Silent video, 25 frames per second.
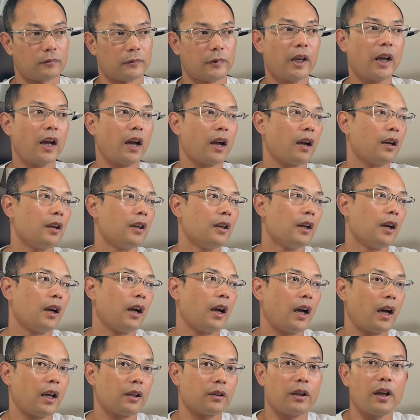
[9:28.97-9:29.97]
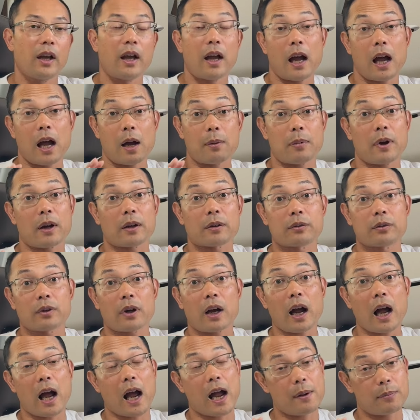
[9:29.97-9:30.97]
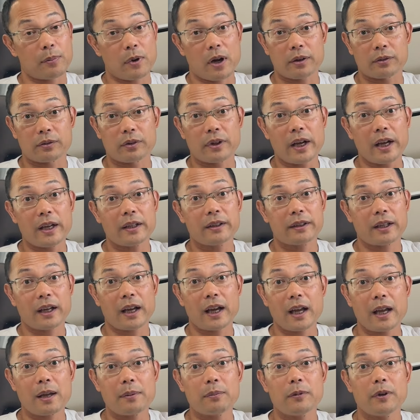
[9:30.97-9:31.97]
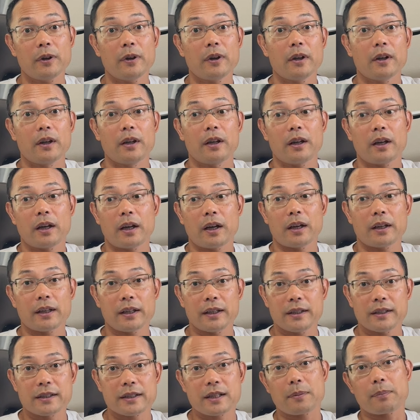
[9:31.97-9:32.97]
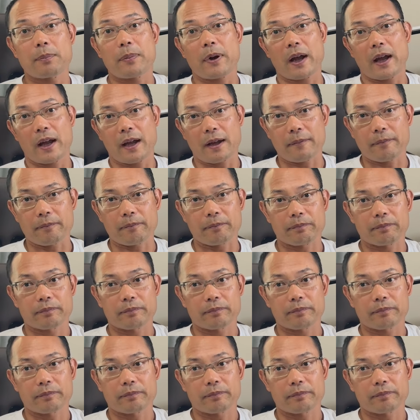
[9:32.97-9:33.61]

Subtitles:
have a great time in Japan.